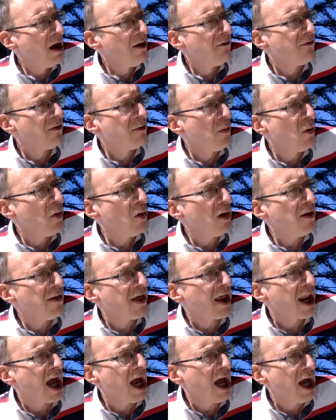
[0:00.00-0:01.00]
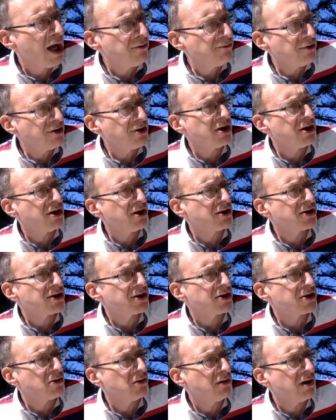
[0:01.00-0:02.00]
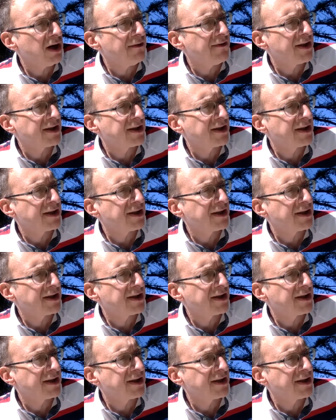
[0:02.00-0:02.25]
For more than 100 years, the story of